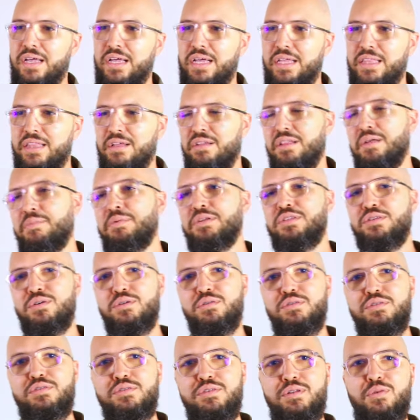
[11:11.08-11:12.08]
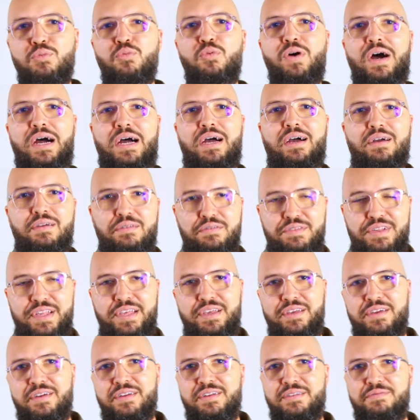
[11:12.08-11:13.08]
Now let me talk to the wives
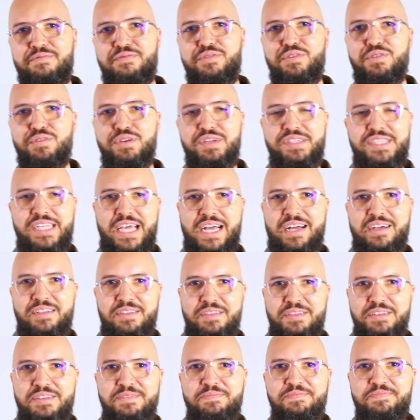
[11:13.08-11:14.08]
here for a second.